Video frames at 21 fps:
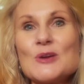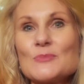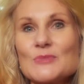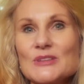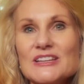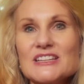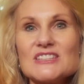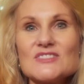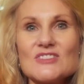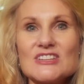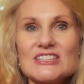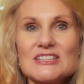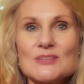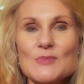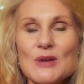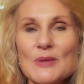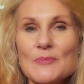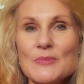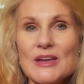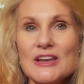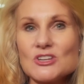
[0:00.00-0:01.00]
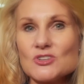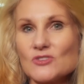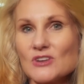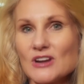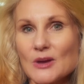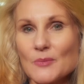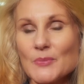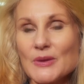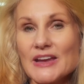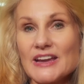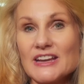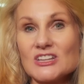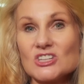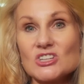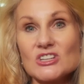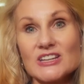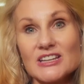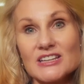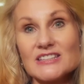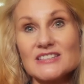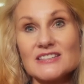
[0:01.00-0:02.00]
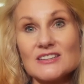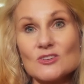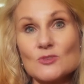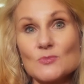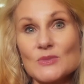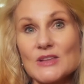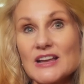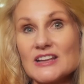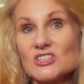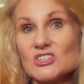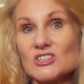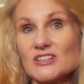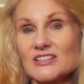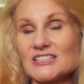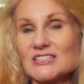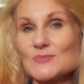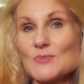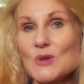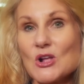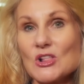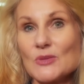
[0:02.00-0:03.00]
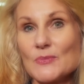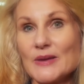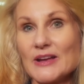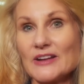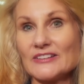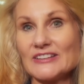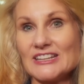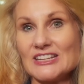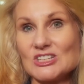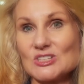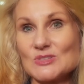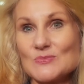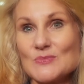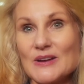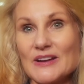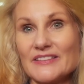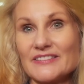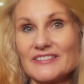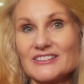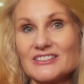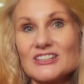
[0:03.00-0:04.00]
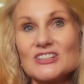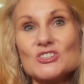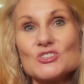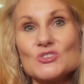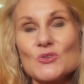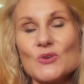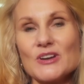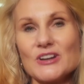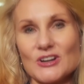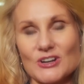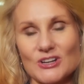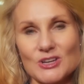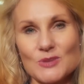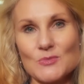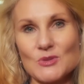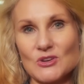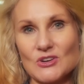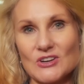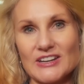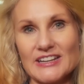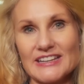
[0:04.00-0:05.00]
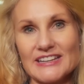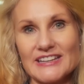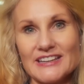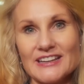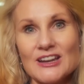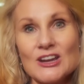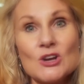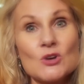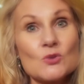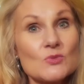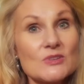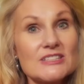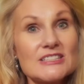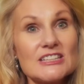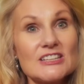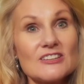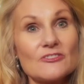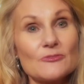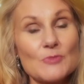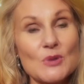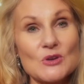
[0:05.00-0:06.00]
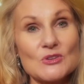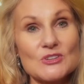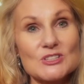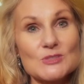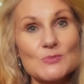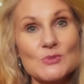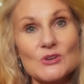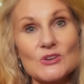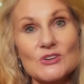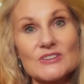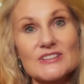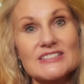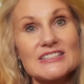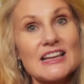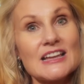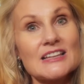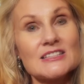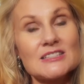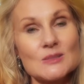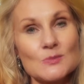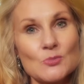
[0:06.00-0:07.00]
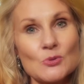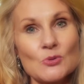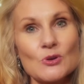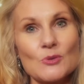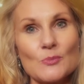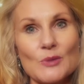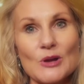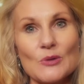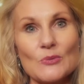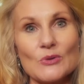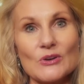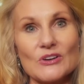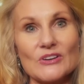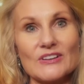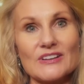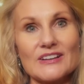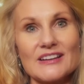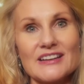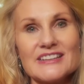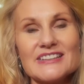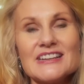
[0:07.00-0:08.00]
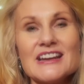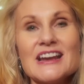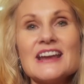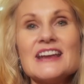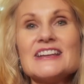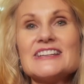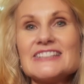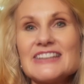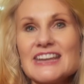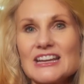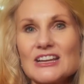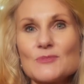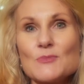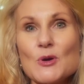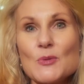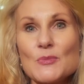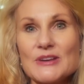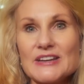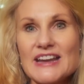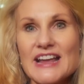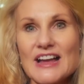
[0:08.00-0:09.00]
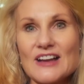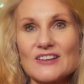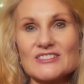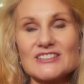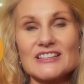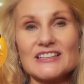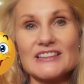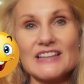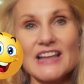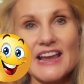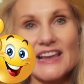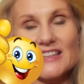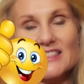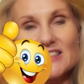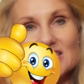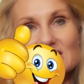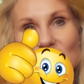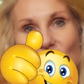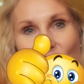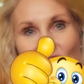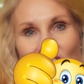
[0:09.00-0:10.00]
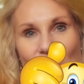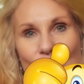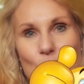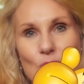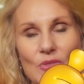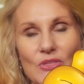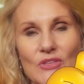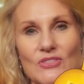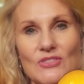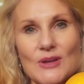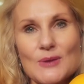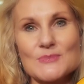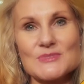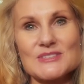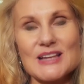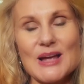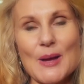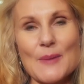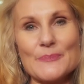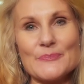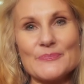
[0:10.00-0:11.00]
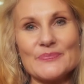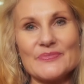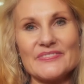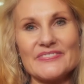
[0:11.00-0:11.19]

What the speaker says: Please visit my Patreon page and consider pledging a small amount each month to join our community, receive bonus perks, and support my work. And take a moment now to like this video with a thumbs up.